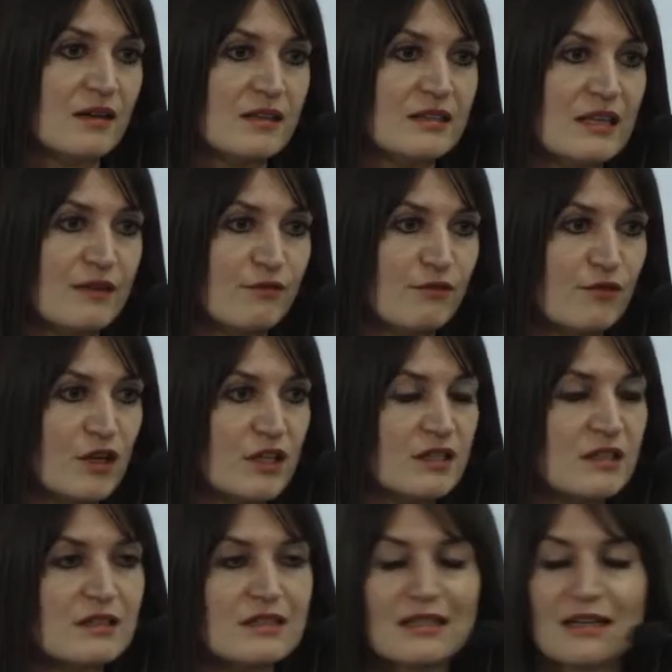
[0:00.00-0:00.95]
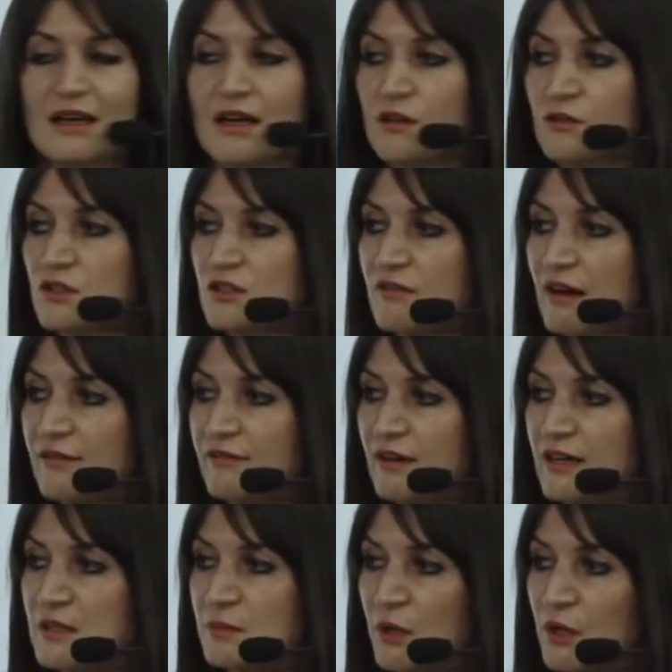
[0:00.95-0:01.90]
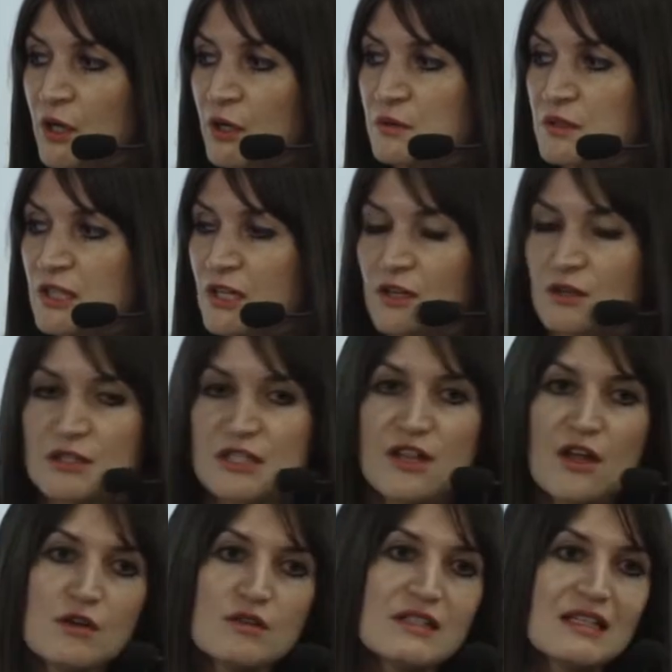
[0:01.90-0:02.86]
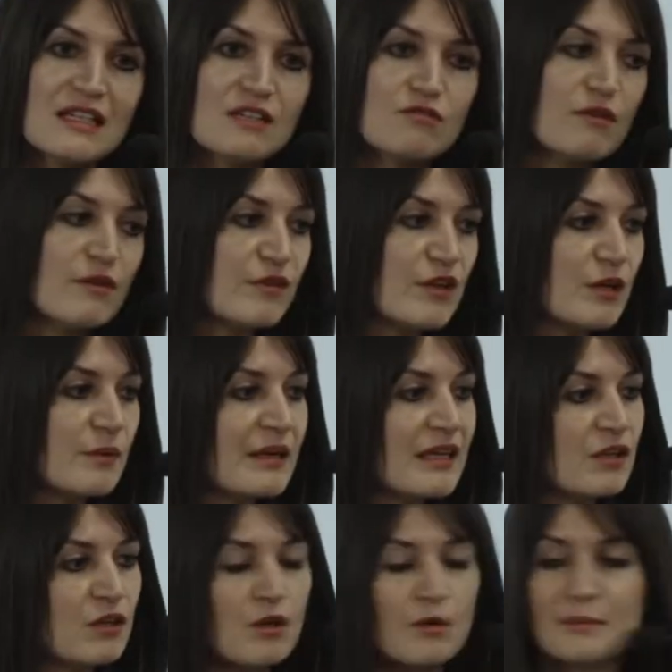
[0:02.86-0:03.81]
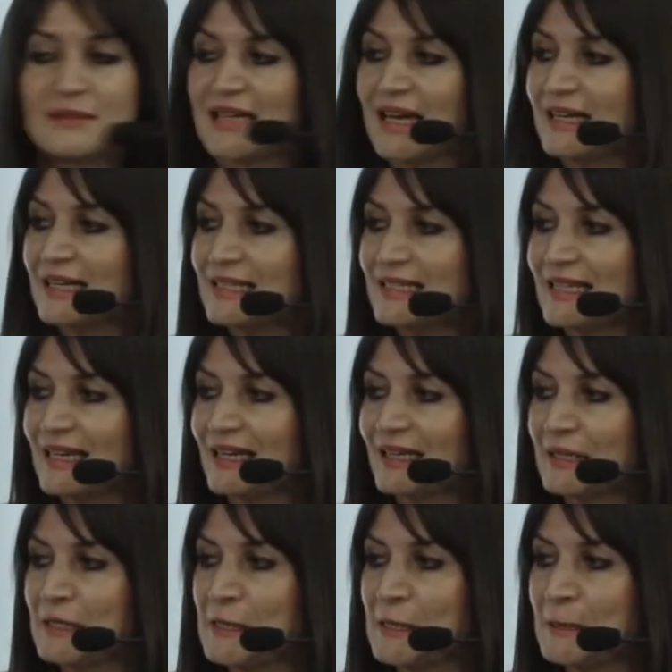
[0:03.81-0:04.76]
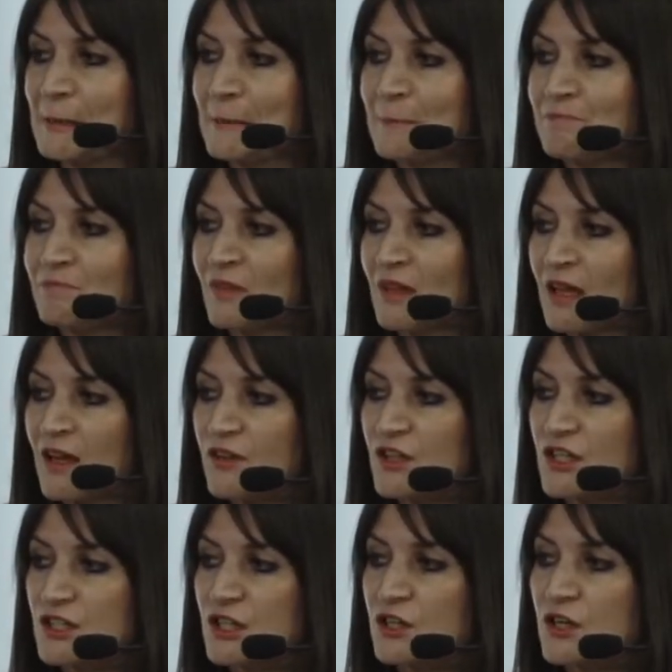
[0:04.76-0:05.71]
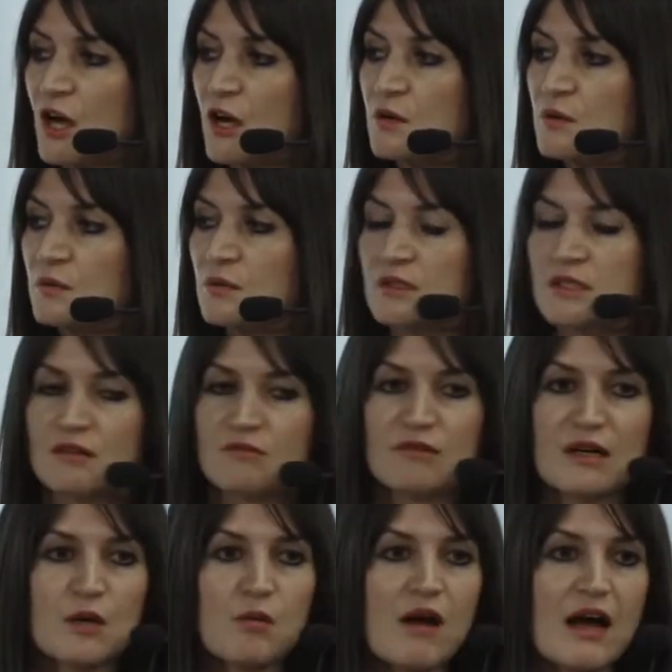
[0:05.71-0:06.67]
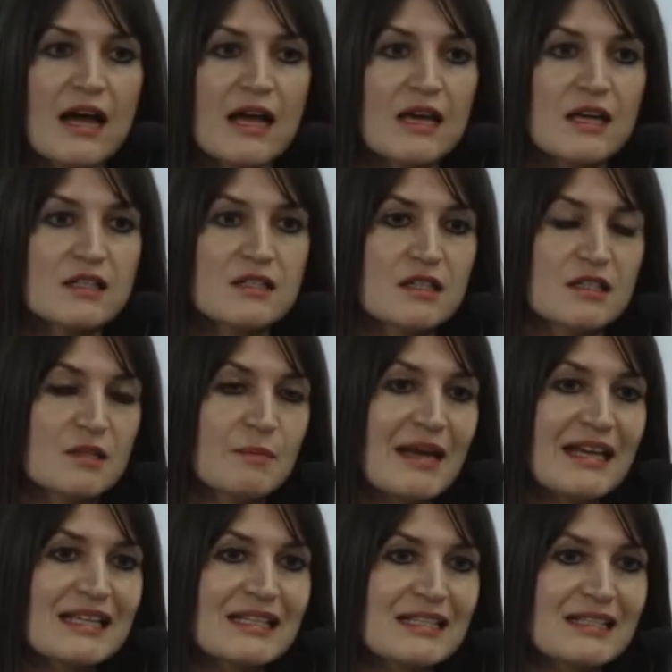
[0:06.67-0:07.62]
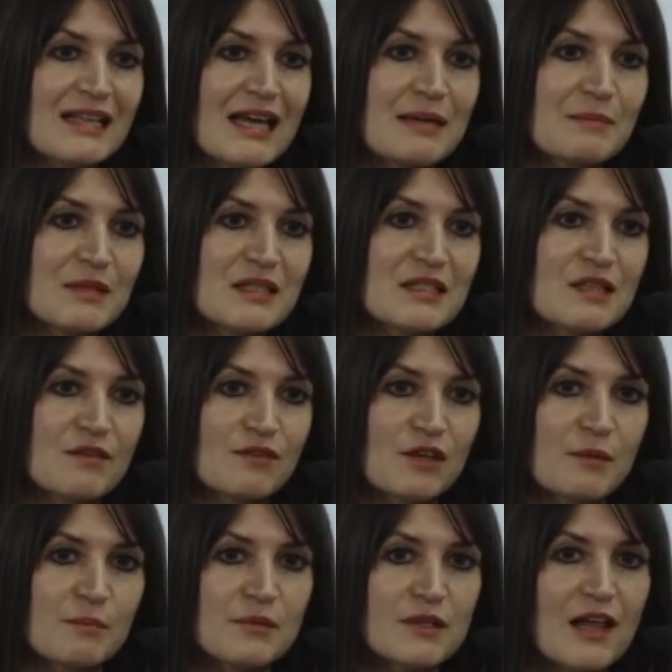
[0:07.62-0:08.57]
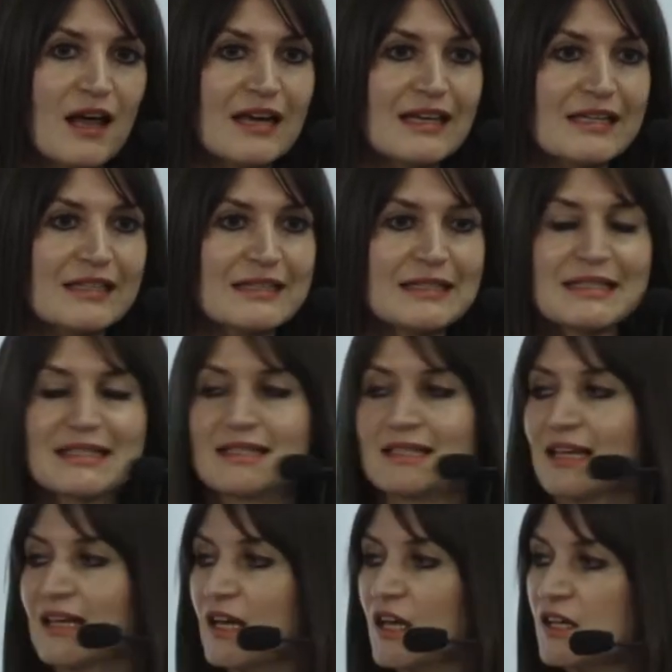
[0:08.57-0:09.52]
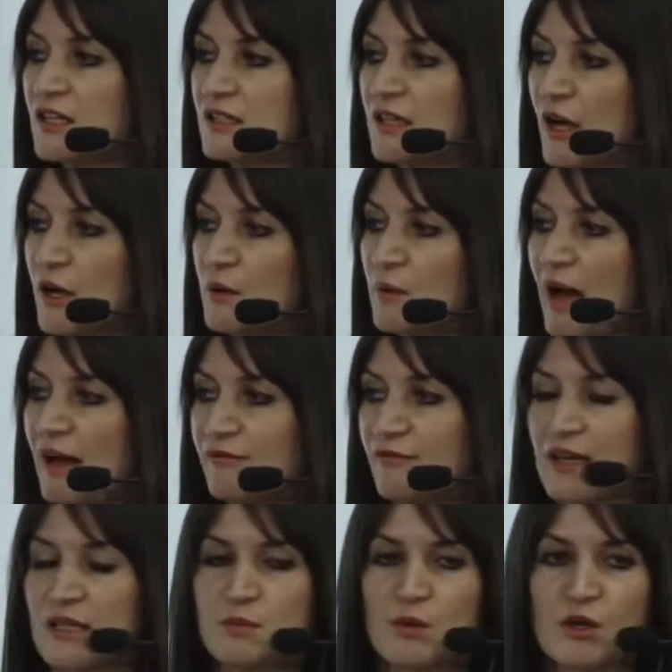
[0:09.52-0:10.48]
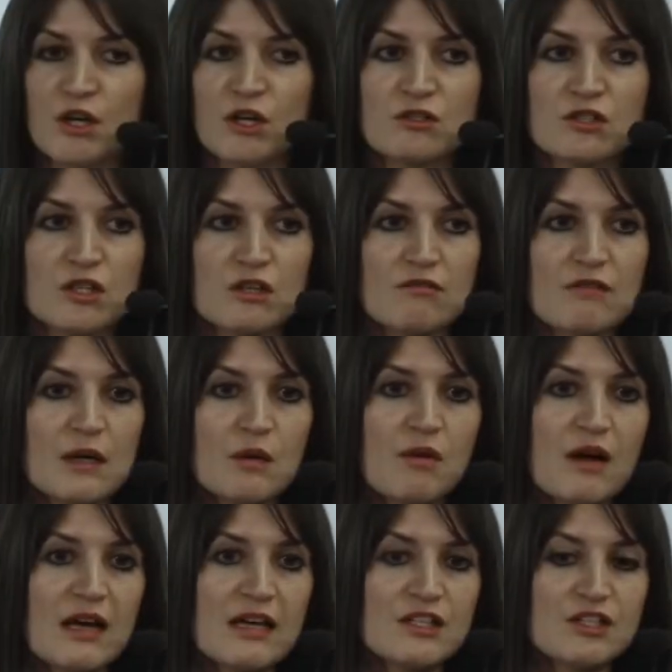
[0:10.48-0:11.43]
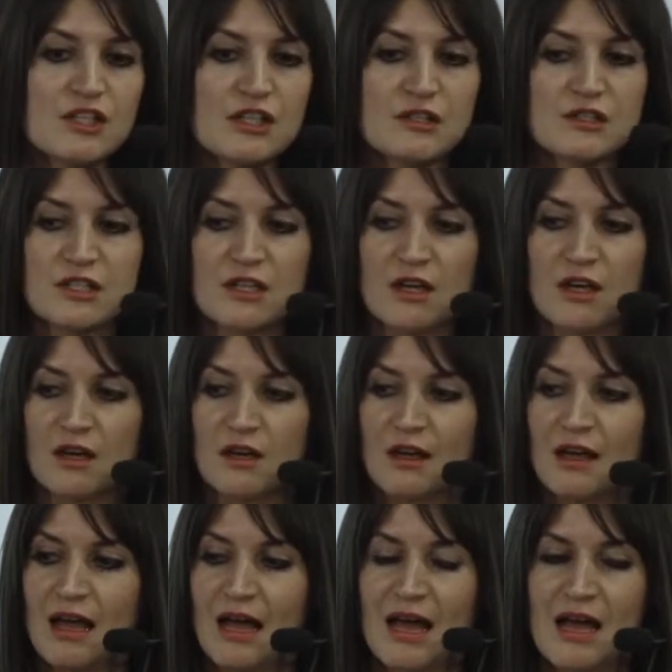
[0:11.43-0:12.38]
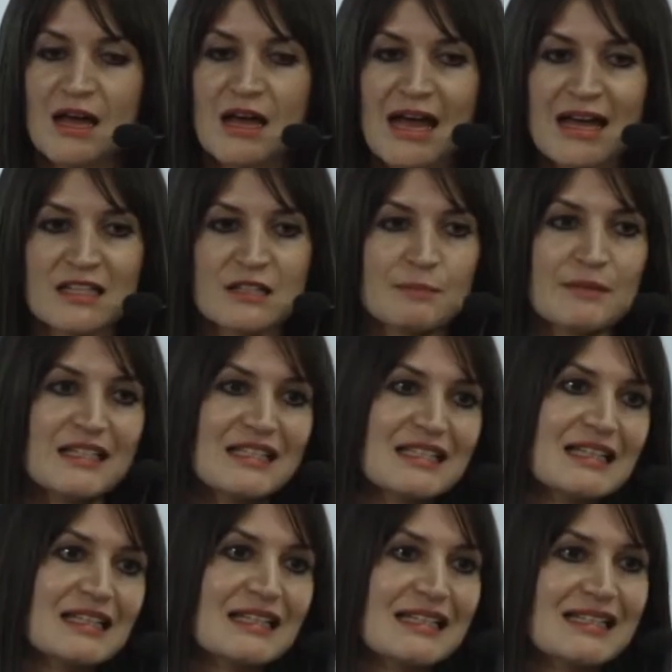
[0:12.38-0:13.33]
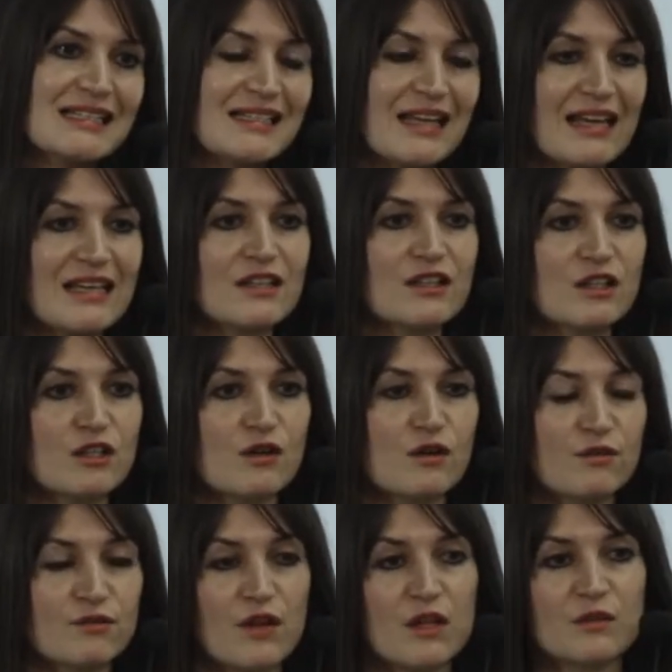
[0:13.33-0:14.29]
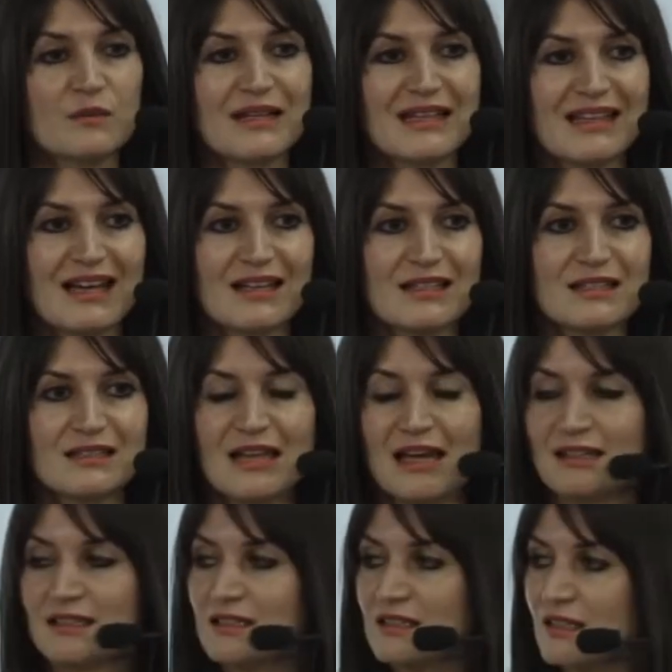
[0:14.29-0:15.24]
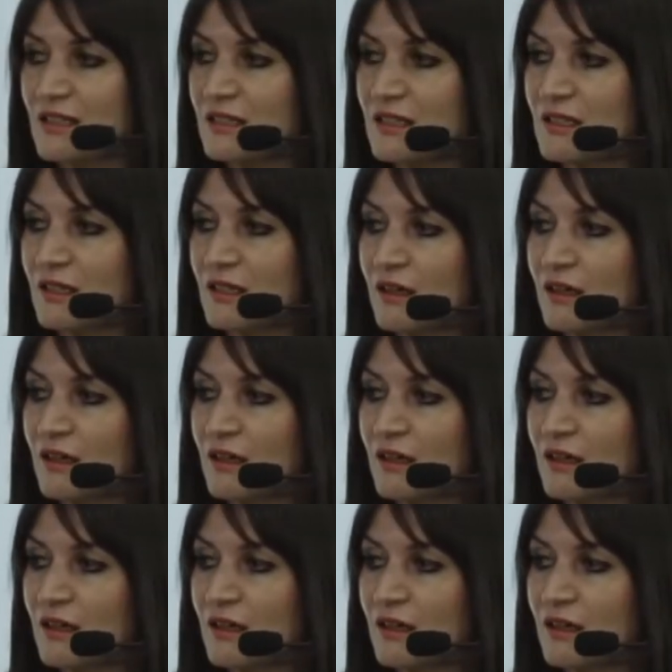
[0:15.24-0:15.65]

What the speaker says: different under FRS 102, so those need reviewing and updating. There's a note required to make a statement of compliance. So FRS 102 requires you to explicitly state that you're following that standard.